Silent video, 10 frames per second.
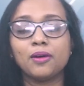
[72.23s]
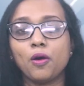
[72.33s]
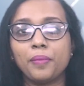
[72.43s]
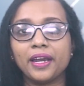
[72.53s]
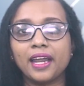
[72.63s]

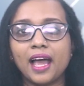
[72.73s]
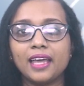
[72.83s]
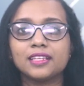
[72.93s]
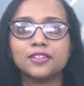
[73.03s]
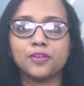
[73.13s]

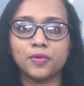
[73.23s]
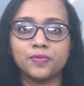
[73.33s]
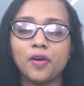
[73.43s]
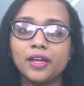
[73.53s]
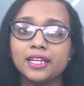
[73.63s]
OpenAI is known
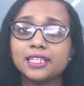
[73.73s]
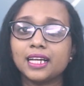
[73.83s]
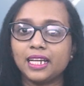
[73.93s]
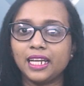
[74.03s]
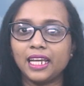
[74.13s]
for its
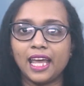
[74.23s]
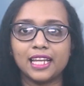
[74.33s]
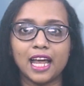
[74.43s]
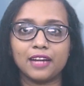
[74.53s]
cutting-edge